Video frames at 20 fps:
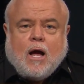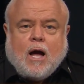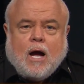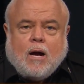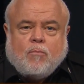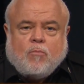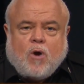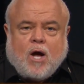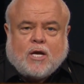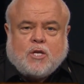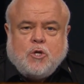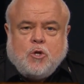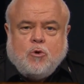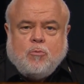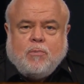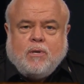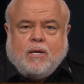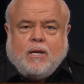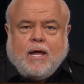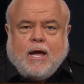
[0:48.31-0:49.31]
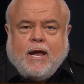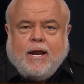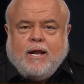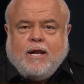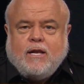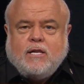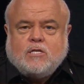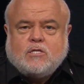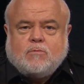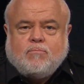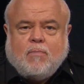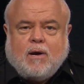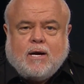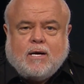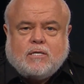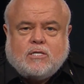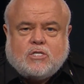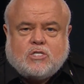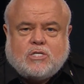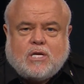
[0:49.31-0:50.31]
I'm Rock Newman, and it is
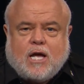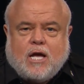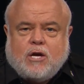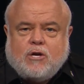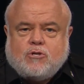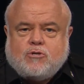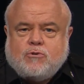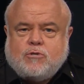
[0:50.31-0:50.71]
my desire